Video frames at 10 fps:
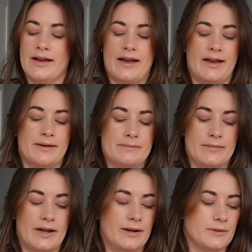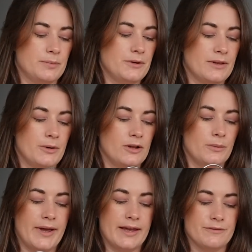And I was putting them all
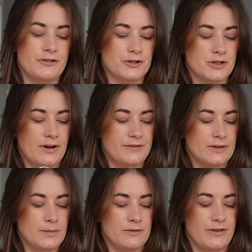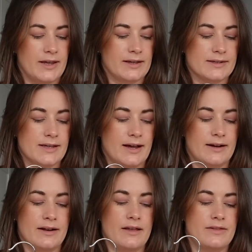away and photographing them and things,
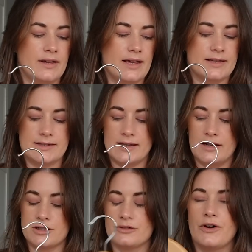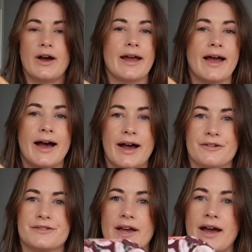and this, I just thought I
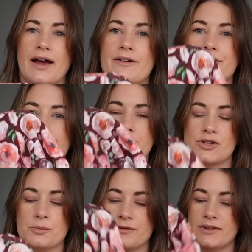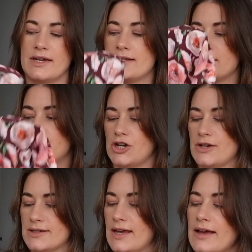have to have some of this
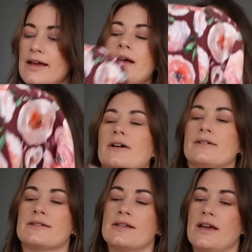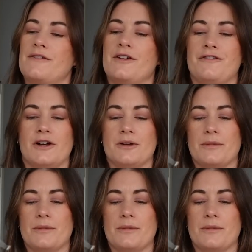jersey, because if you've followed